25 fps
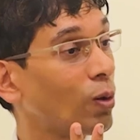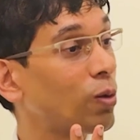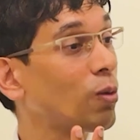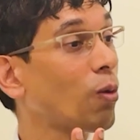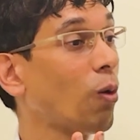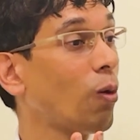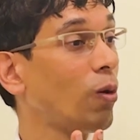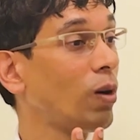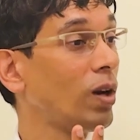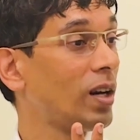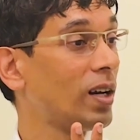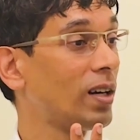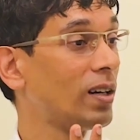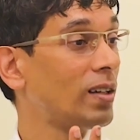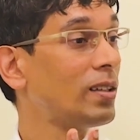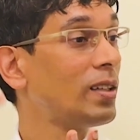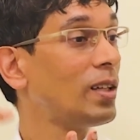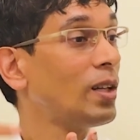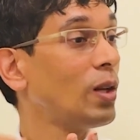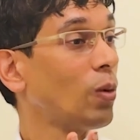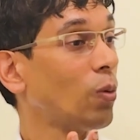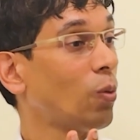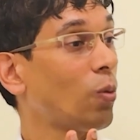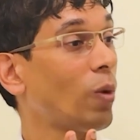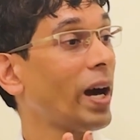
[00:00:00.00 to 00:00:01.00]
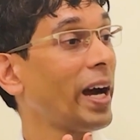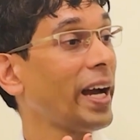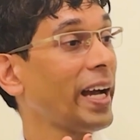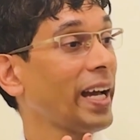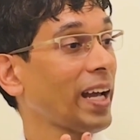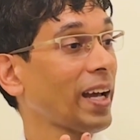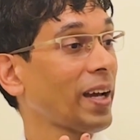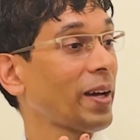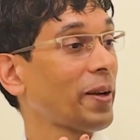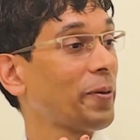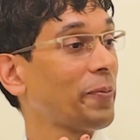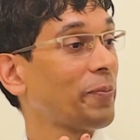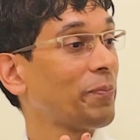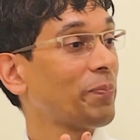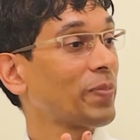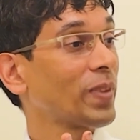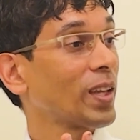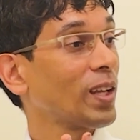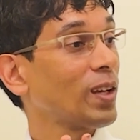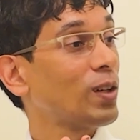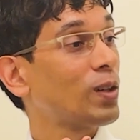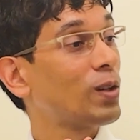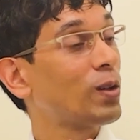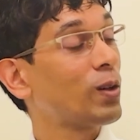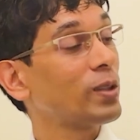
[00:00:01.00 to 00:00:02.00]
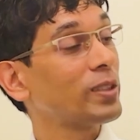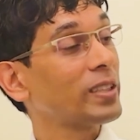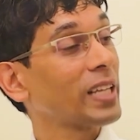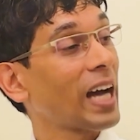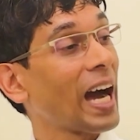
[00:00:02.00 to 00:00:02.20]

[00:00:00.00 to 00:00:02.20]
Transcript: older. Why? Because